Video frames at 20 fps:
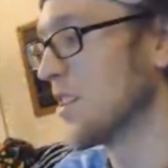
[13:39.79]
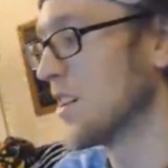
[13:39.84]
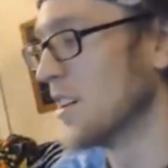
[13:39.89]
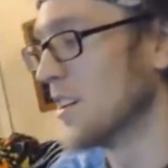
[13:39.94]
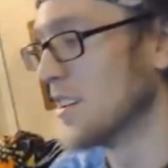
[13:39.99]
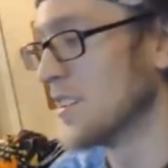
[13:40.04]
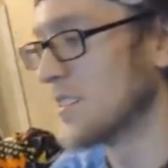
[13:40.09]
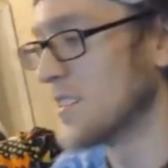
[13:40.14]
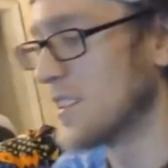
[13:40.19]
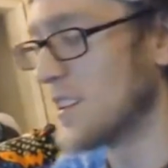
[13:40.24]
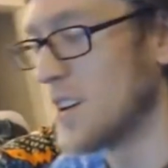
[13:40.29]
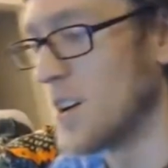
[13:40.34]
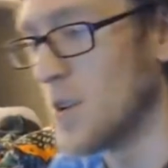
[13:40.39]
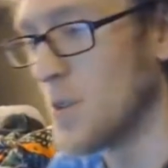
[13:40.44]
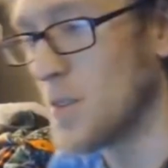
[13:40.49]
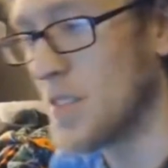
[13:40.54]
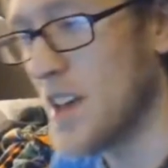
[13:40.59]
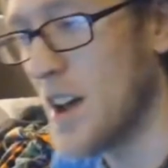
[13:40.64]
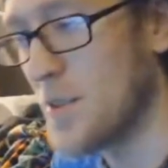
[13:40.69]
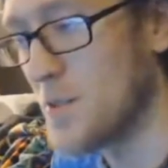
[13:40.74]
you know, with
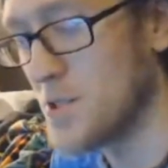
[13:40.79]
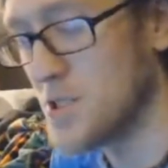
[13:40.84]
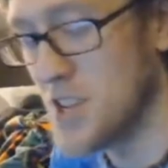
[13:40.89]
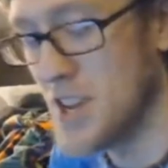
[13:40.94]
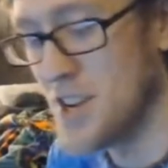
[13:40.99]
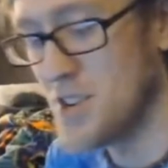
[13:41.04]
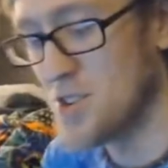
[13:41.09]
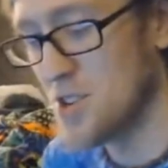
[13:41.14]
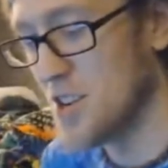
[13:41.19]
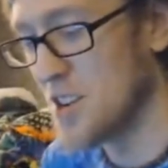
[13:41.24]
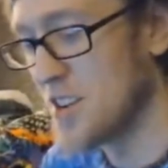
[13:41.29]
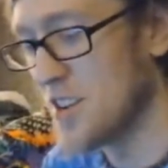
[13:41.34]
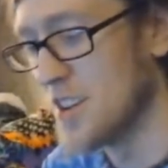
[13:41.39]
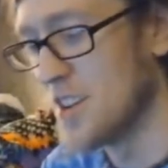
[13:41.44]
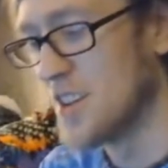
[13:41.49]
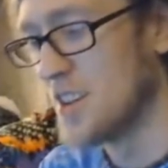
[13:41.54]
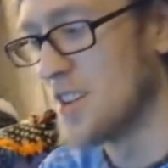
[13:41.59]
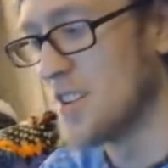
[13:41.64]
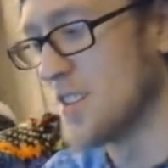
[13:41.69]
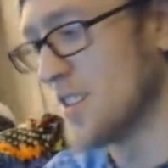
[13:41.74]
conversation.
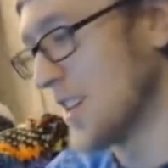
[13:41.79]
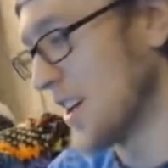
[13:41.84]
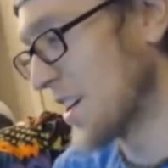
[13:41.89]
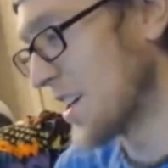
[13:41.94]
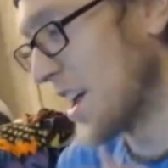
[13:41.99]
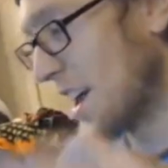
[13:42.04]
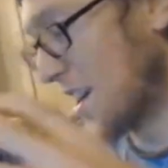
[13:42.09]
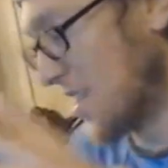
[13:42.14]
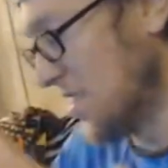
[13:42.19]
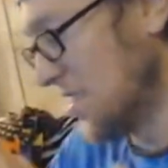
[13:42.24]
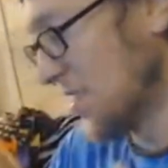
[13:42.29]
Again, like